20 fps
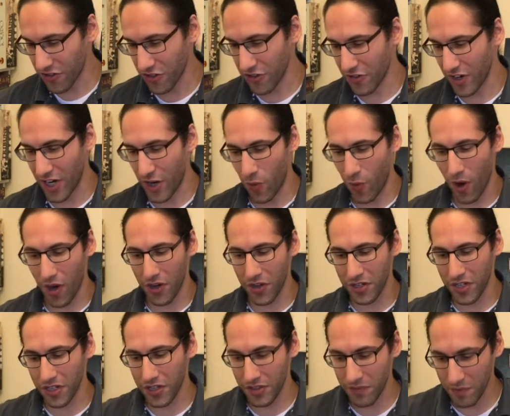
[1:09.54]
are great
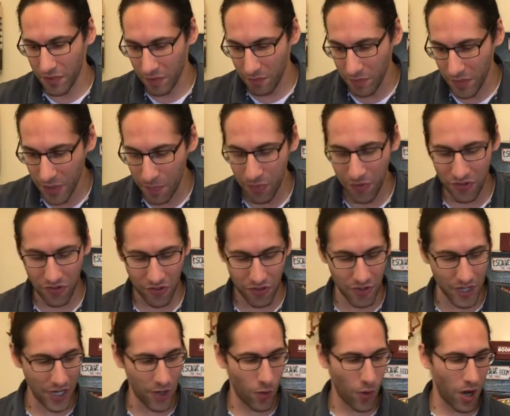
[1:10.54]
quality. The meeples are
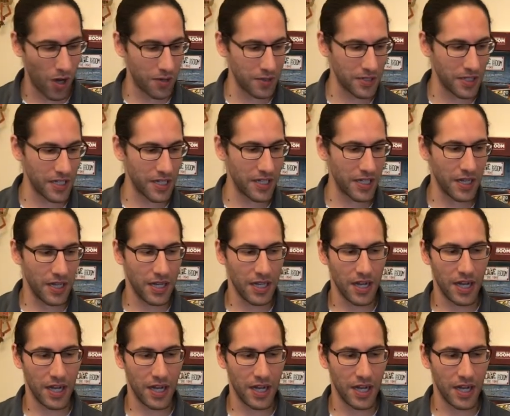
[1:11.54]
great quality.